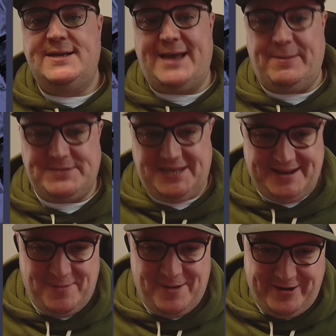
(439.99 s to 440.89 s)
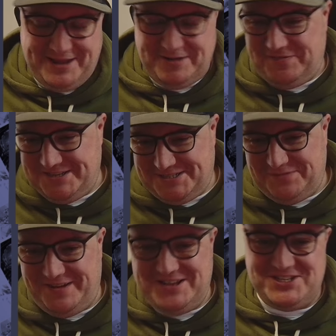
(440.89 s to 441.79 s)
Captain America,
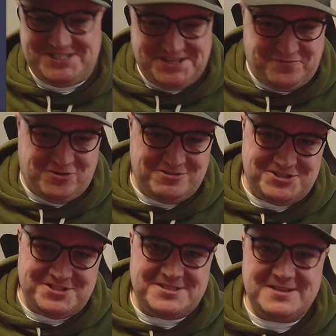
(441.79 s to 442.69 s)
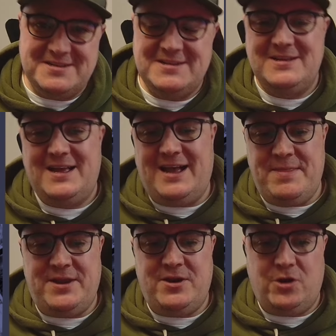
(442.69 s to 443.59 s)
First Avenger, Steve Rogers,
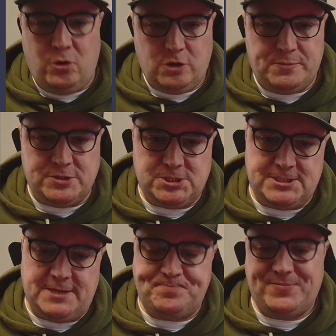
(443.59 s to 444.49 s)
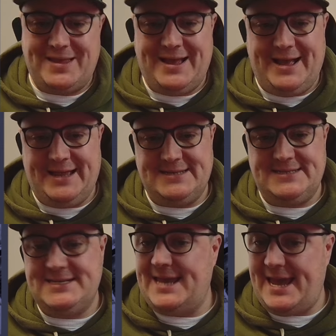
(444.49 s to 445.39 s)
and then Hulkbuster.
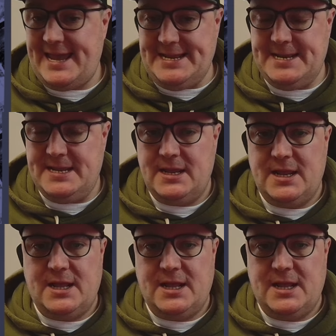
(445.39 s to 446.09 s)
And again,